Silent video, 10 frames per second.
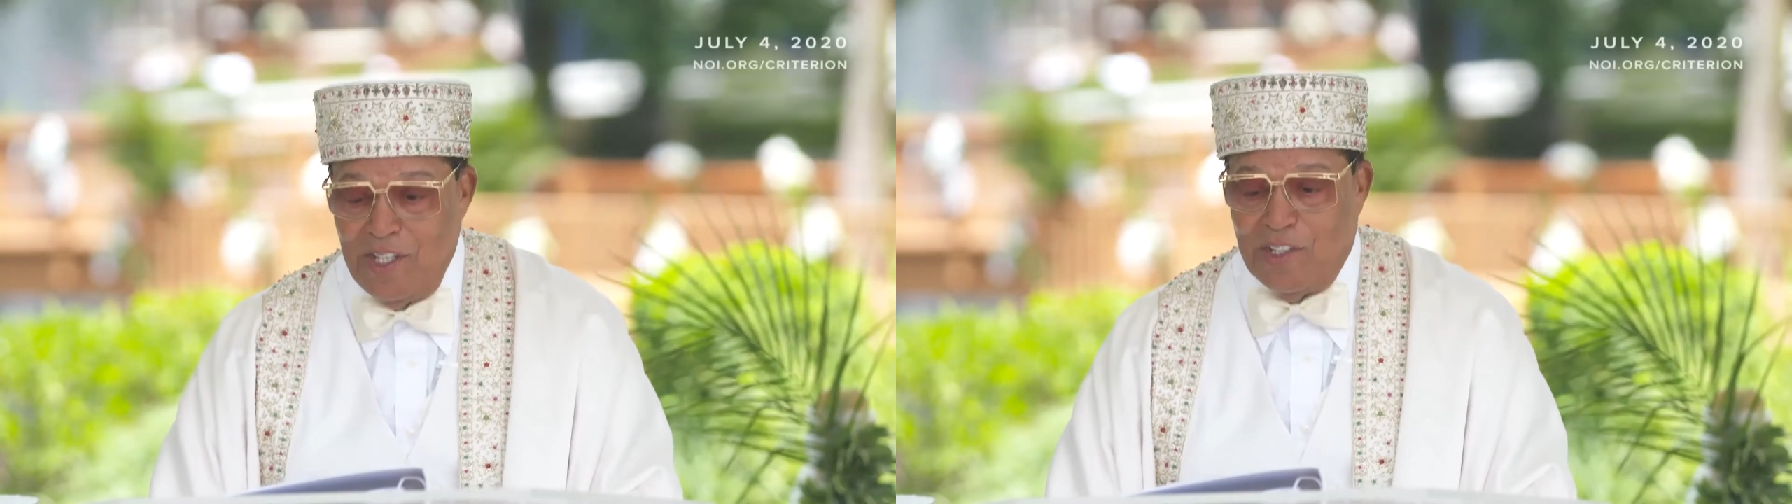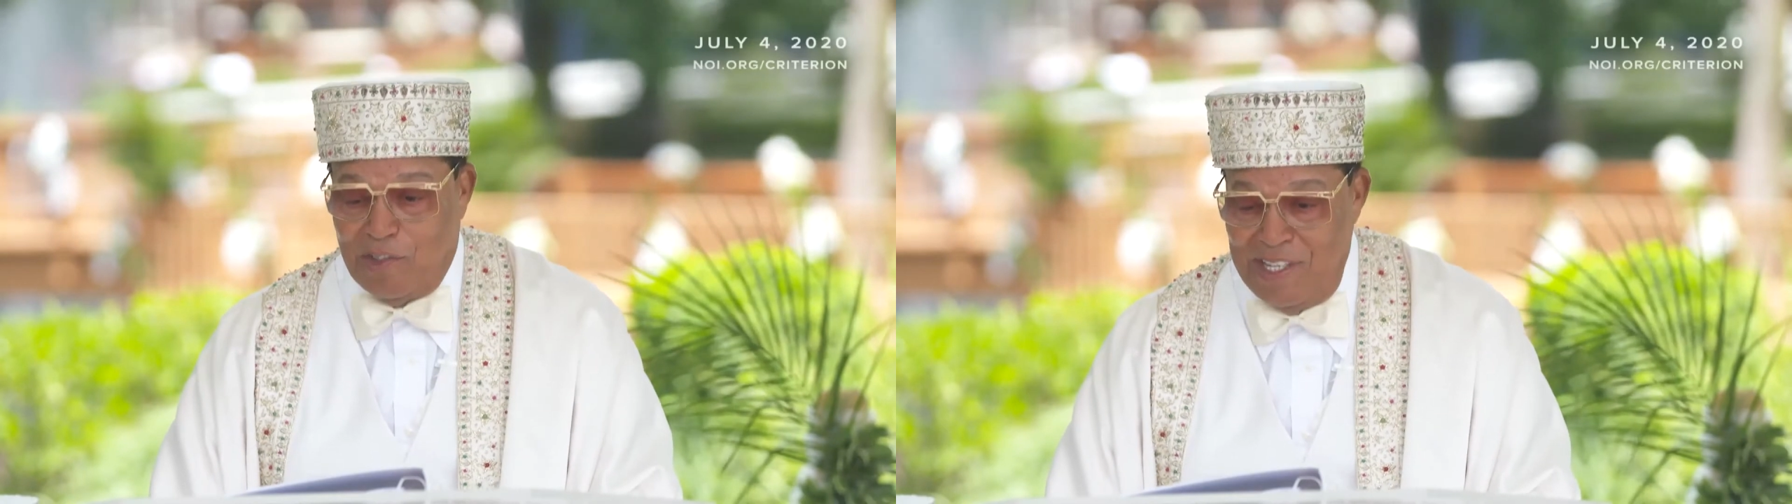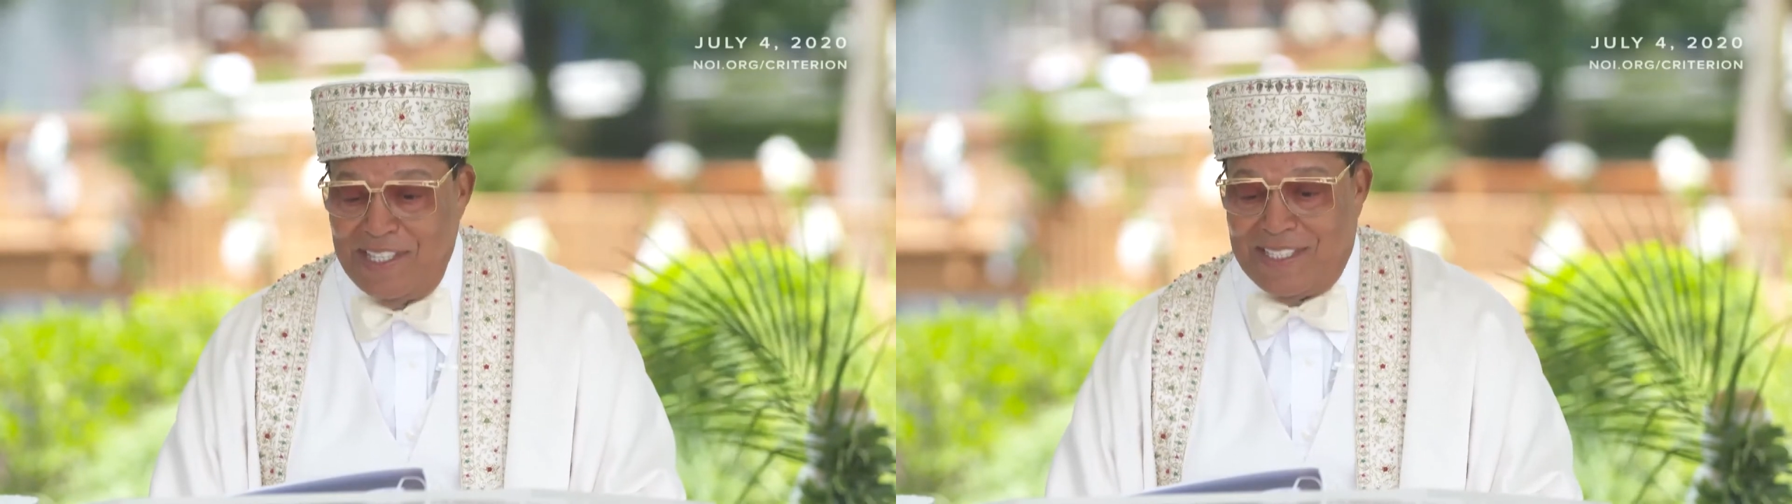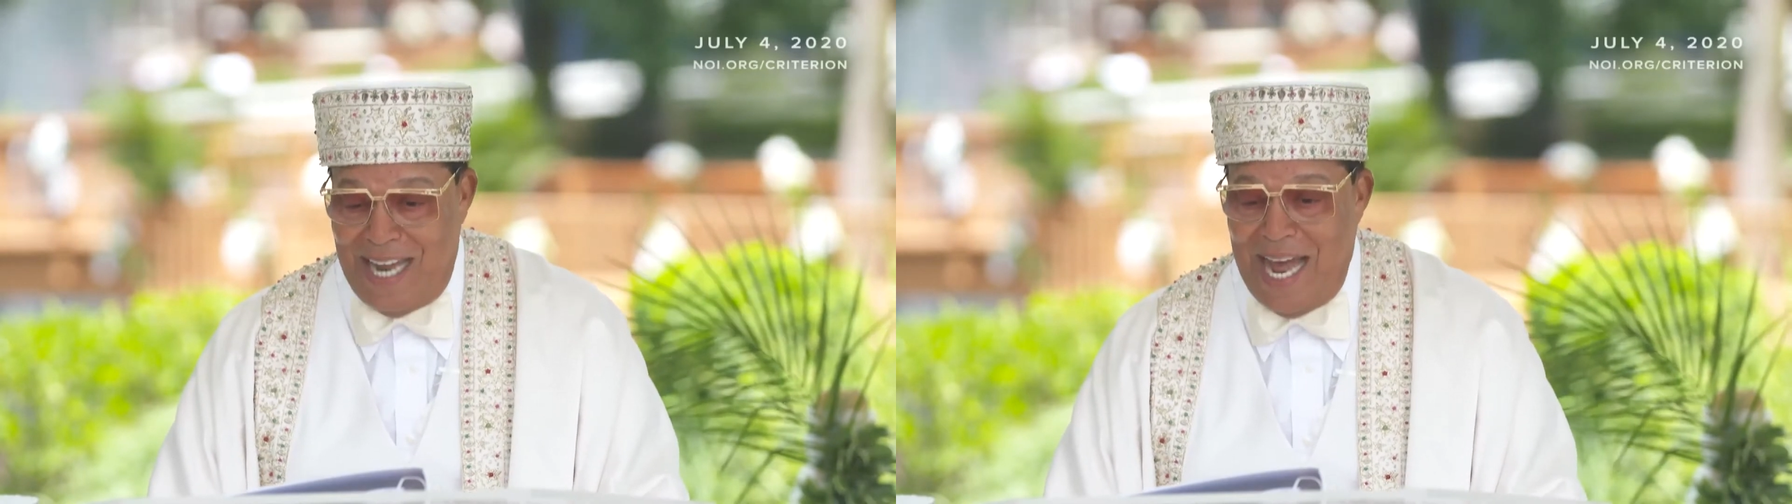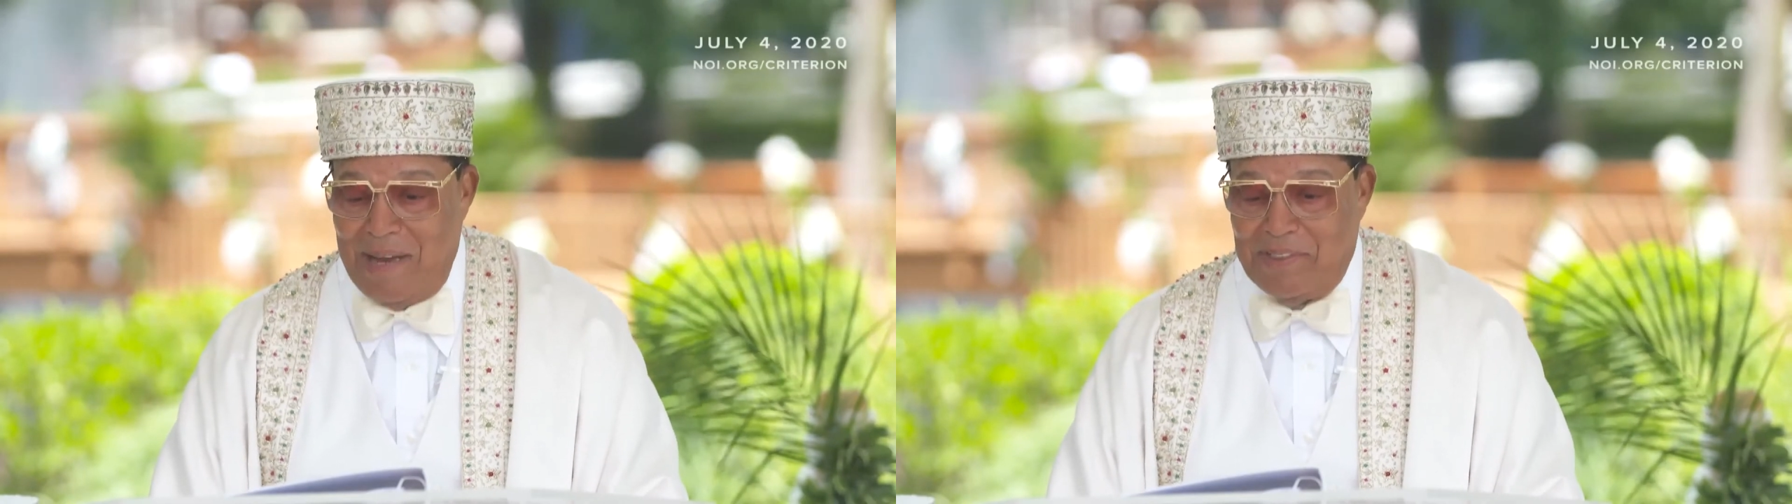3 times.